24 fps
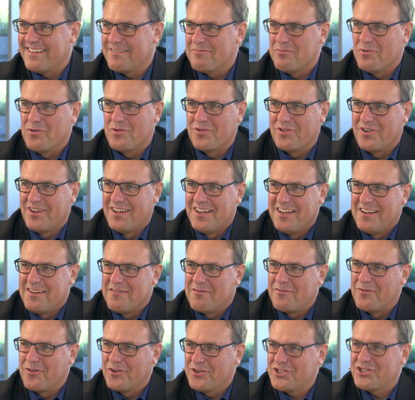a more
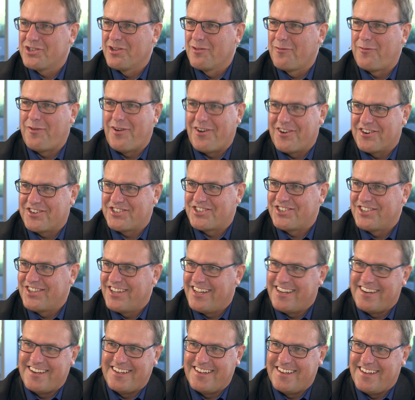virtual function
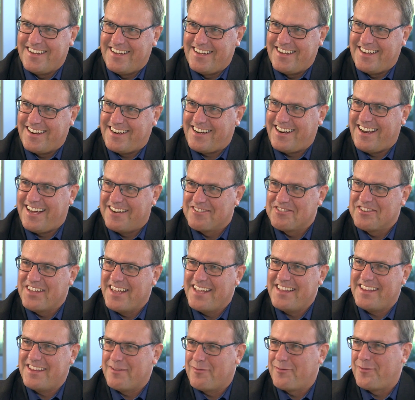than a, a cloud
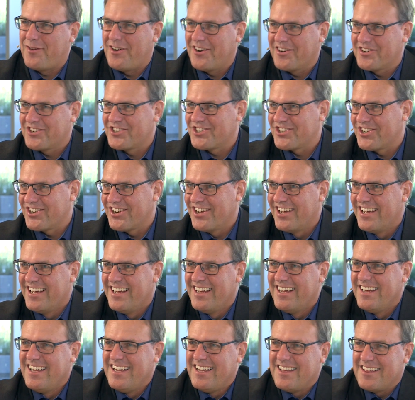native function.
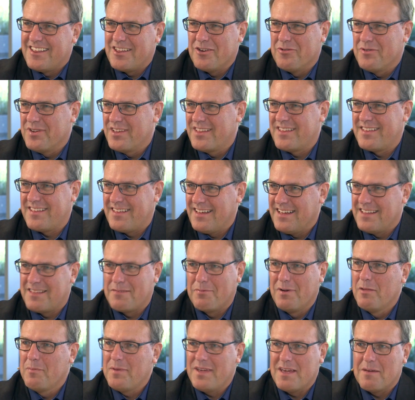So it's it
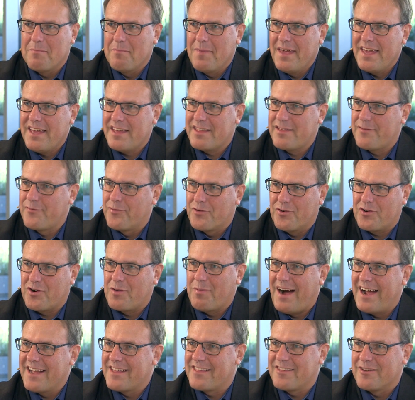will be a mix for
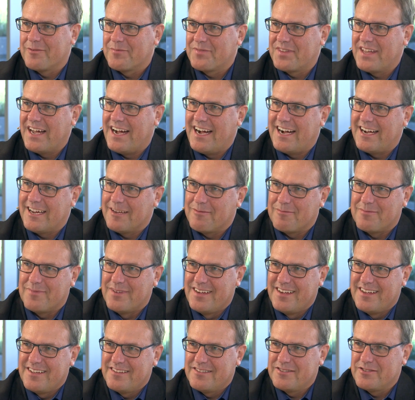quite some time.
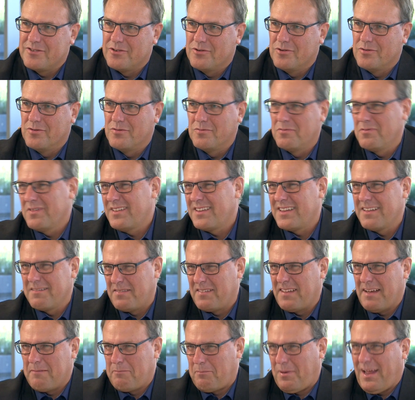So the,
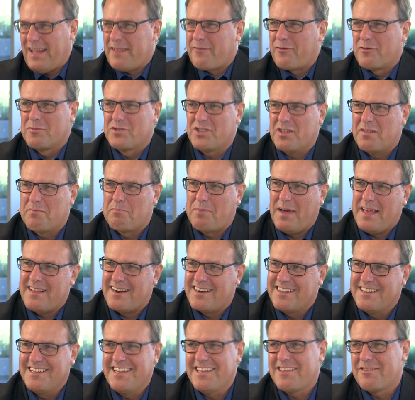the platform just
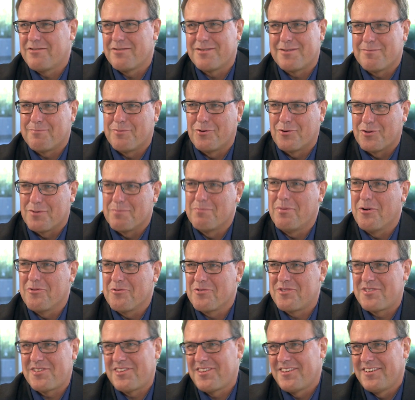basically needs to support
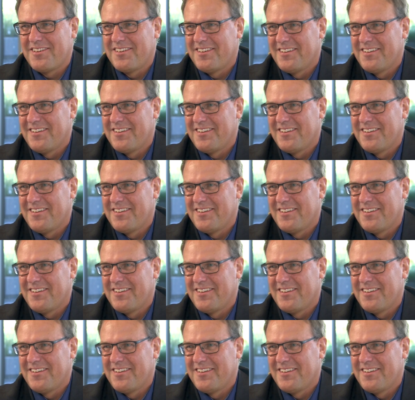both.